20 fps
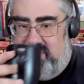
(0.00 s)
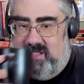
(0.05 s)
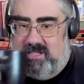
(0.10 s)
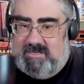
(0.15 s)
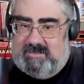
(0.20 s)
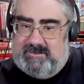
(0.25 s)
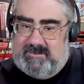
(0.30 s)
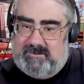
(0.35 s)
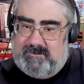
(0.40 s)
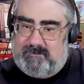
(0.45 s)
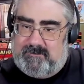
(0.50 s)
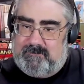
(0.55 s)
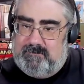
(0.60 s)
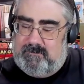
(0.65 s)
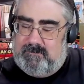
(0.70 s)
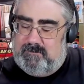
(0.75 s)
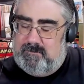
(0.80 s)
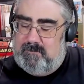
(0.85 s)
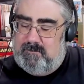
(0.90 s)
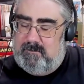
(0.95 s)

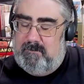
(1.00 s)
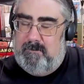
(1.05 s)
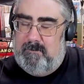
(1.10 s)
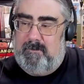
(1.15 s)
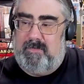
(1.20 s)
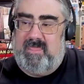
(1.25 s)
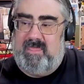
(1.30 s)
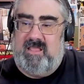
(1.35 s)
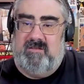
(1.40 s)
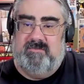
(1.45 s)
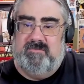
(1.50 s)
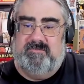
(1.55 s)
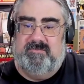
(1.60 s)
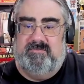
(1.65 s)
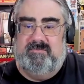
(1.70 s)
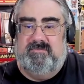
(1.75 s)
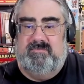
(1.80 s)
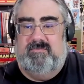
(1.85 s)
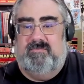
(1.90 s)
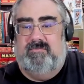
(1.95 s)

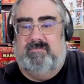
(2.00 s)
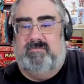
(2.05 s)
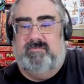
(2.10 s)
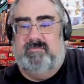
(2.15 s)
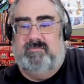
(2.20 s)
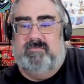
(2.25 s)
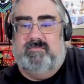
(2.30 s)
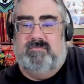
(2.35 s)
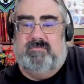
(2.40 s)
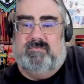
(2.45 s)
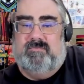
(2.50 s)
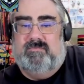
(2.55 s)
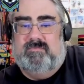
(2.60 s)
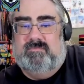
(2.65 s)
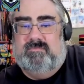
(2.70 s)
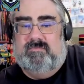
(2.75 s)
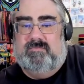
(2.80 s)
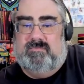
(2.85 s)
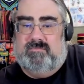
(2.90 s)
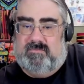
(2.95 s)

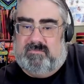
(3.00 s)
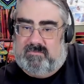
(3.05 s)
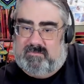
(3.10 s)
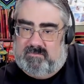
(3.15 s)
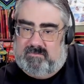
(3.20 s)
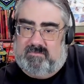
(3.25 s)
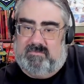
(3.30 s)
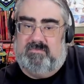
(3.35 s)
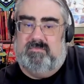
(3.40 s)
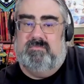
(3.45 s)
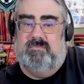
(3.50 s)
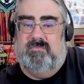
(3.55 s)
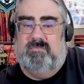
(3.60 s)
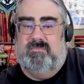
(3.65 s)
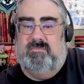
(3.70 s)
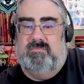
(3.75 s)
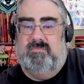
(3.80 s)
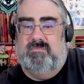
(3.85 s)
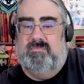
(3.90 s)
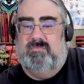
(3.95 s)

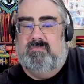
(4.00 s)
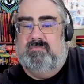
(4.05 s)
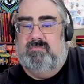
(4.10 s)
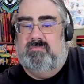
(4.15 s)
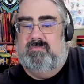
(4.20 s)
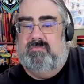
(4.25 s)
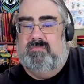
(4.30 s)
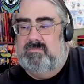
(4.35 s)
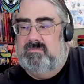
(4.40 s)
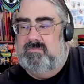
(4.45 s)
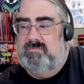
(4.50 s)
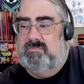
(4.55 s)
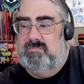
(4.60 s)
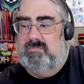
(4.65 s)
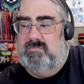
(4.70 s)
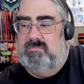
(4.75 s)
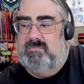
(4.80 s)
(silent)